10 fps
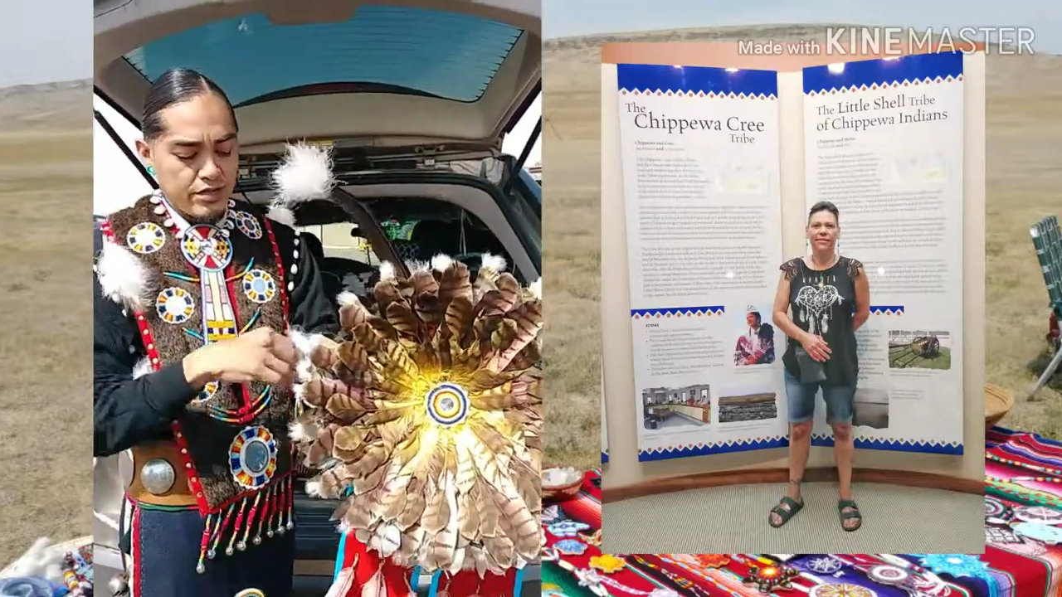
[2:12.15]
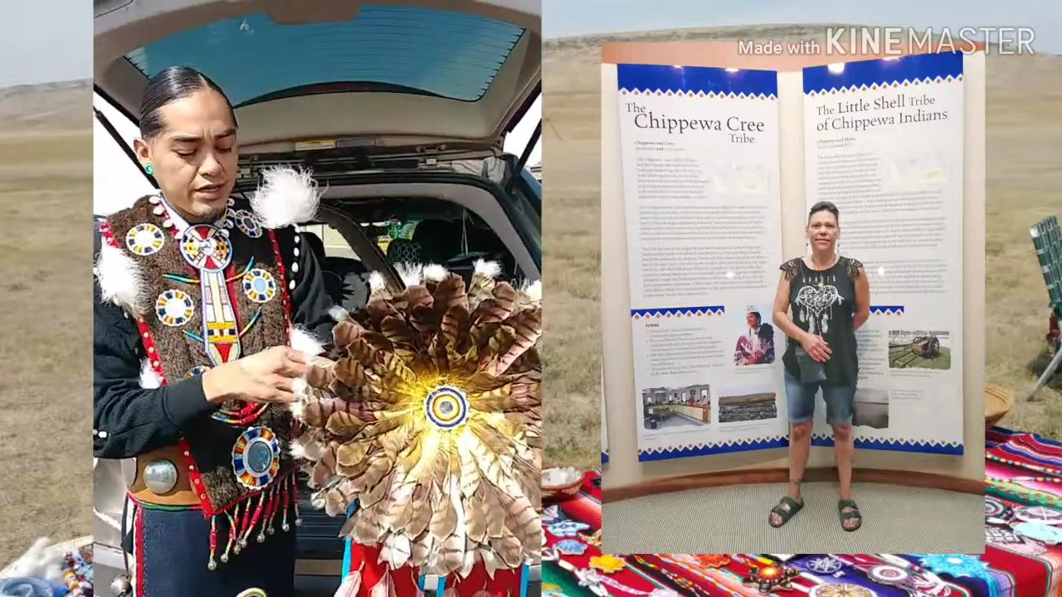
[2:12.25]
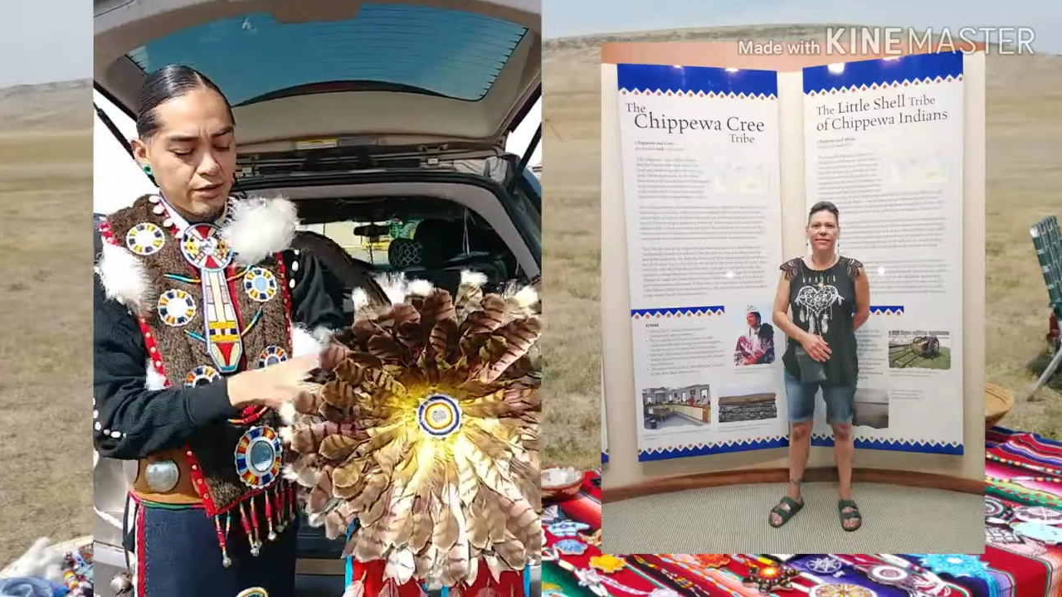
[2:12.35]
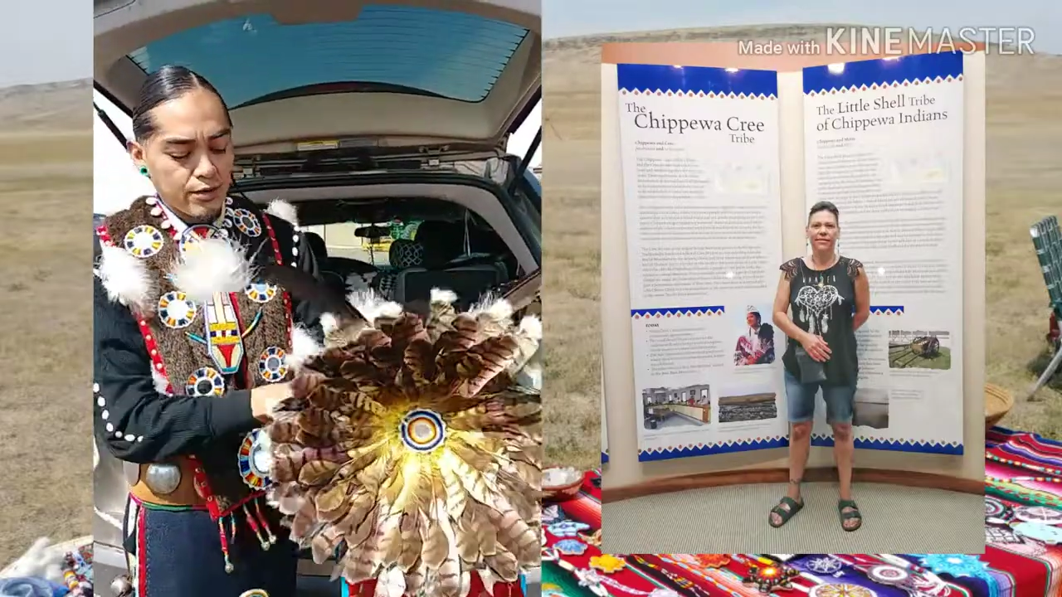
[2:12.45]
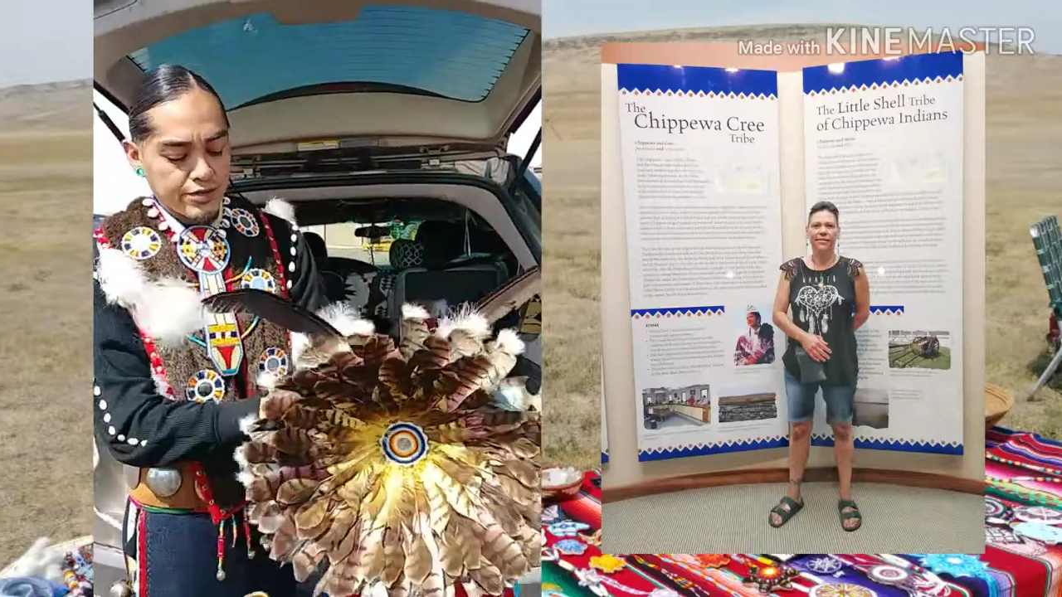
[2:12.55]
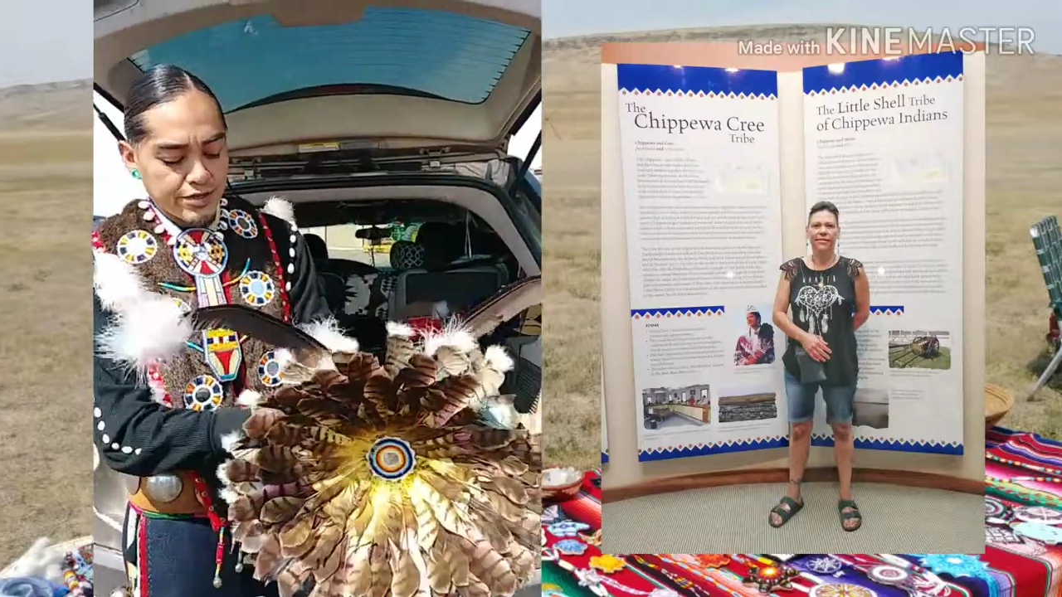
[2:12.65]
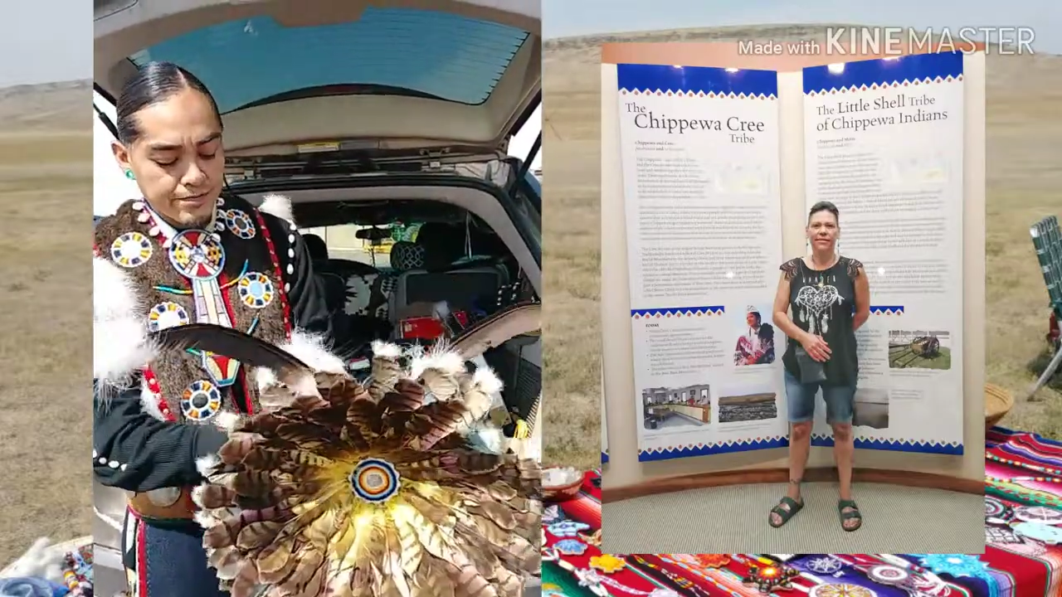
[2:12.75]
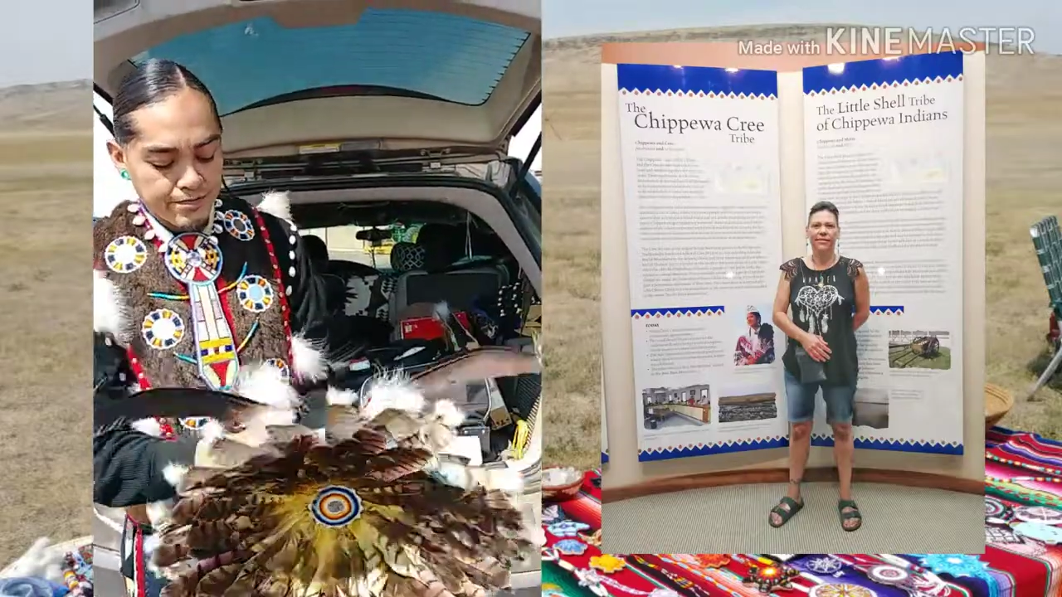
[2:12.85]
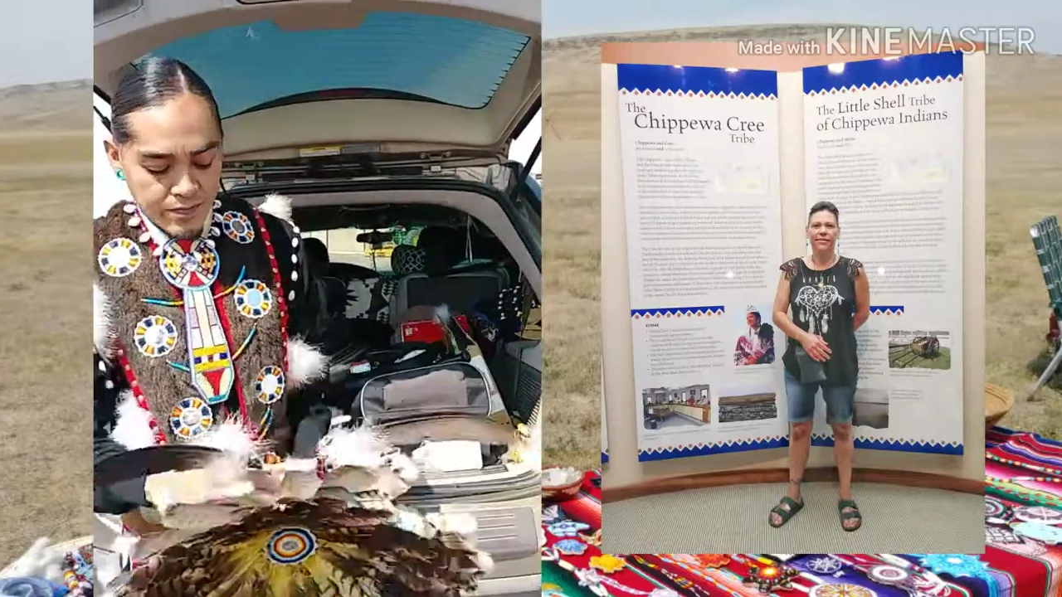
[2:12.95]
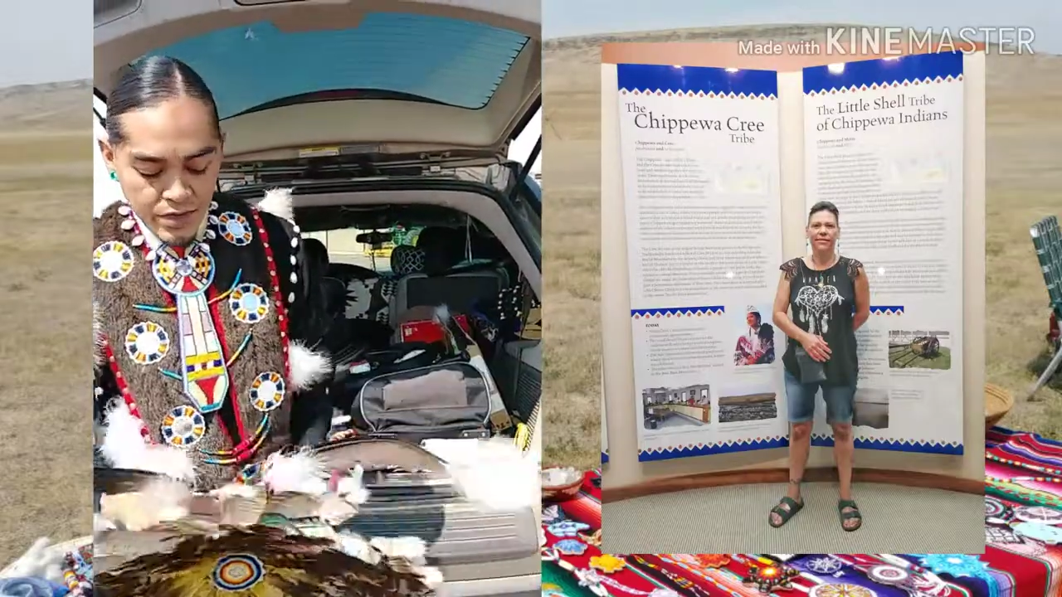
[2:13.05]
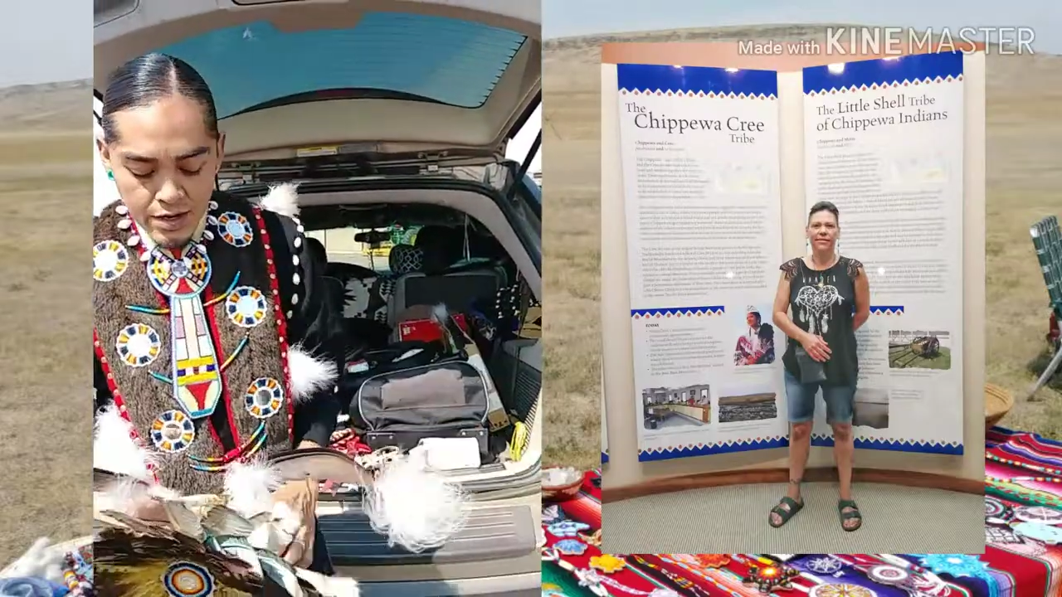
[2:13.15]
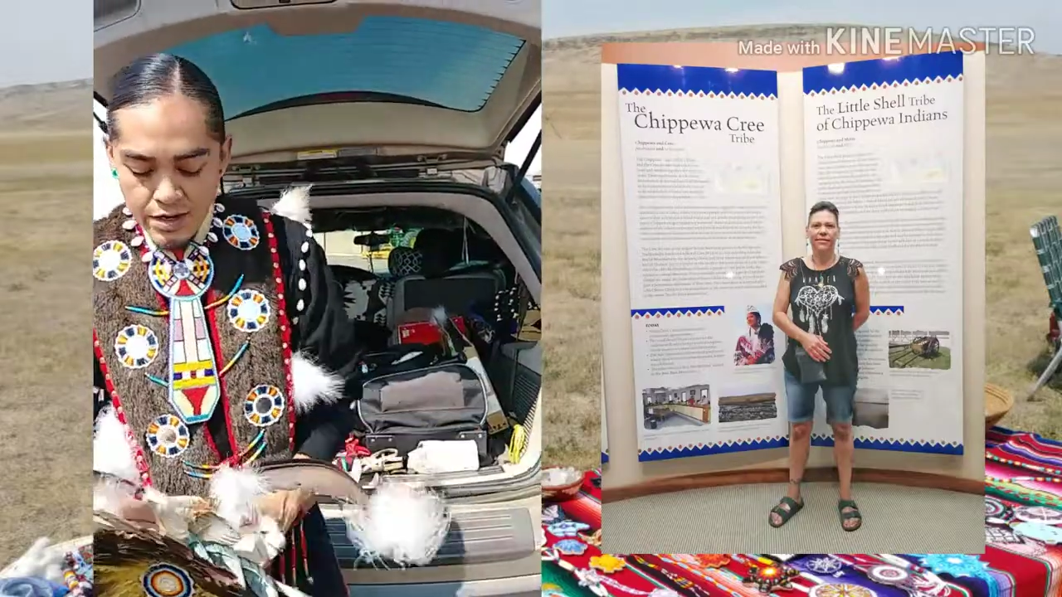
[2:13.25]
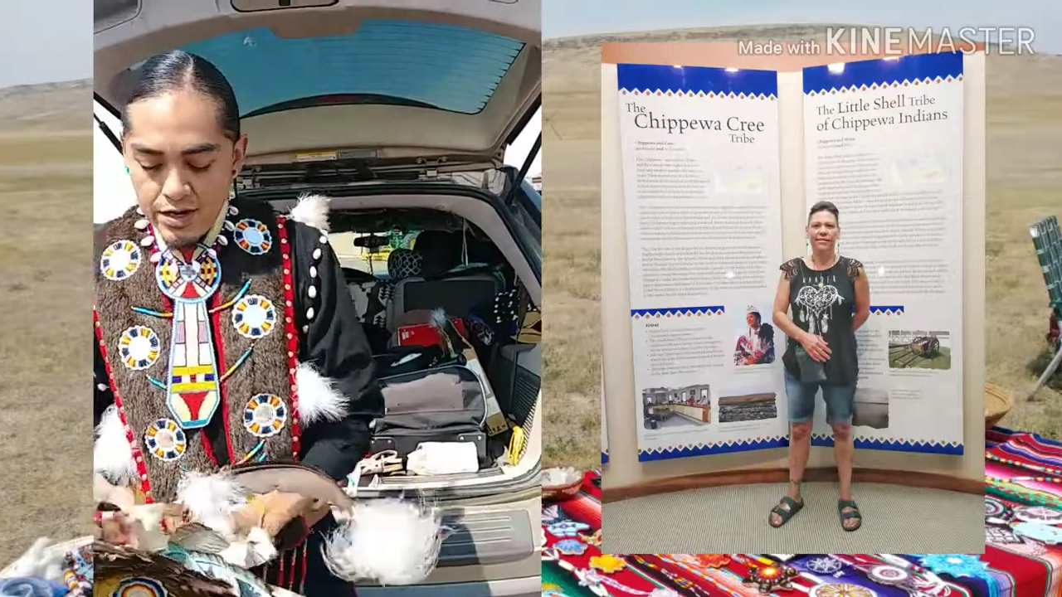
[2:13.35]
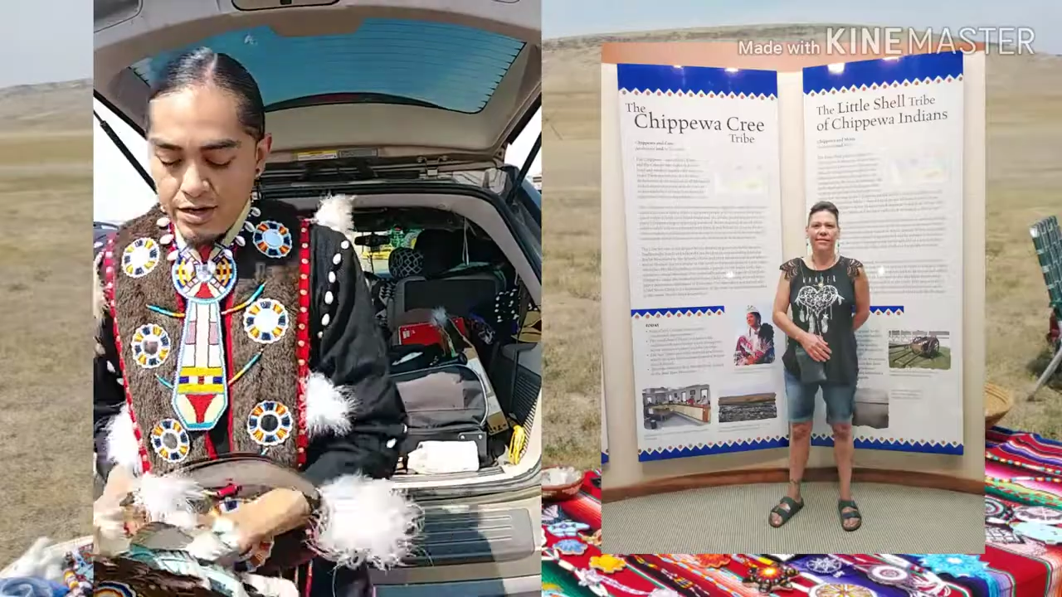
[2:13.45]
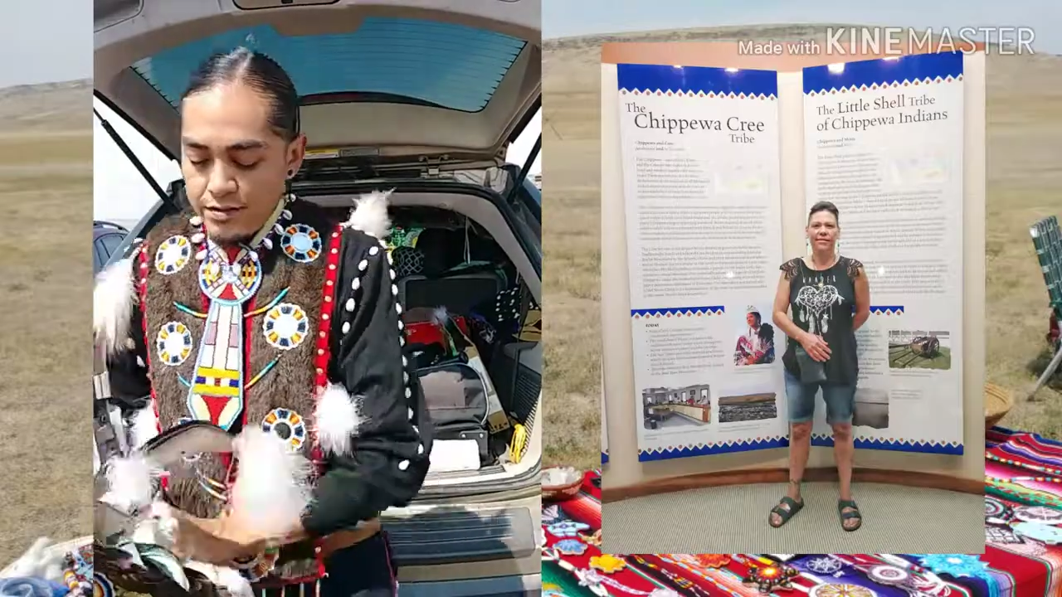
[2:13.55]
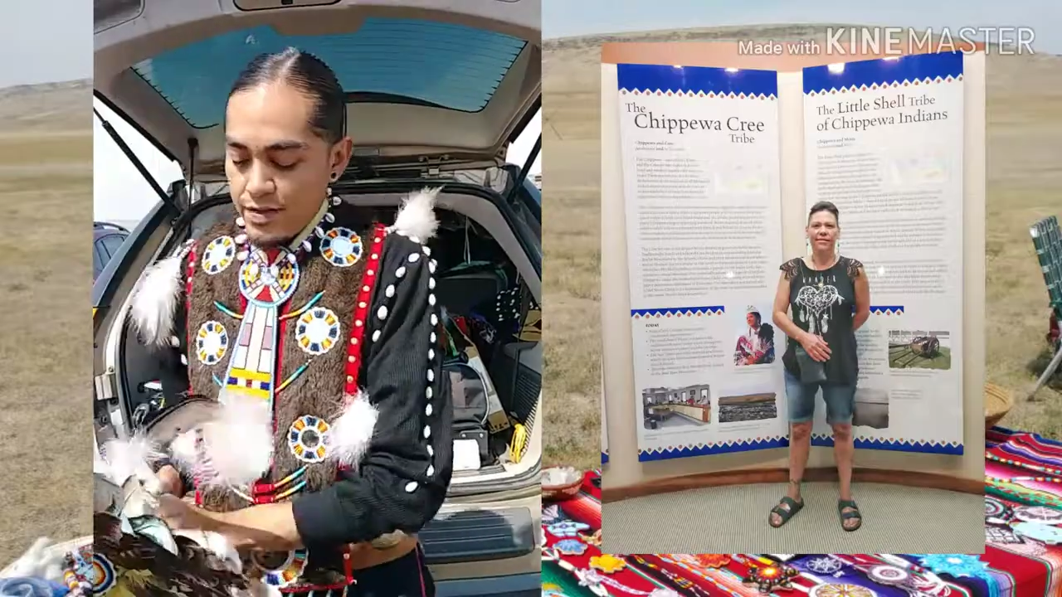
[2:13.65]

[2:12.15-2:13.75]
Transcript: get older. Uh,